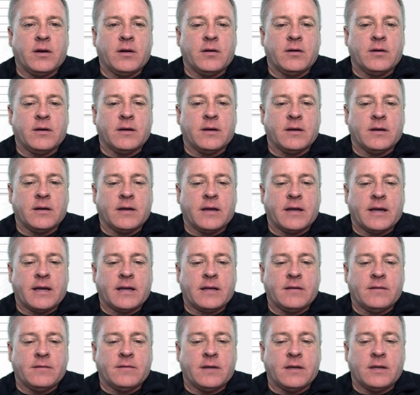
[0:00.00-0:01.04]
here to
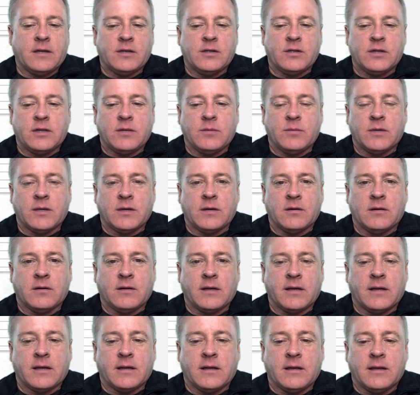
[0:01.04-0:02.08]
activate Gmail
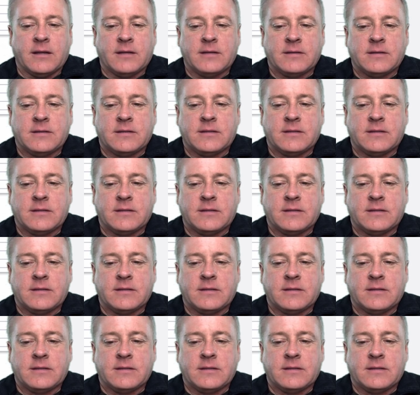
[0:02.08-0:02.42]
and let's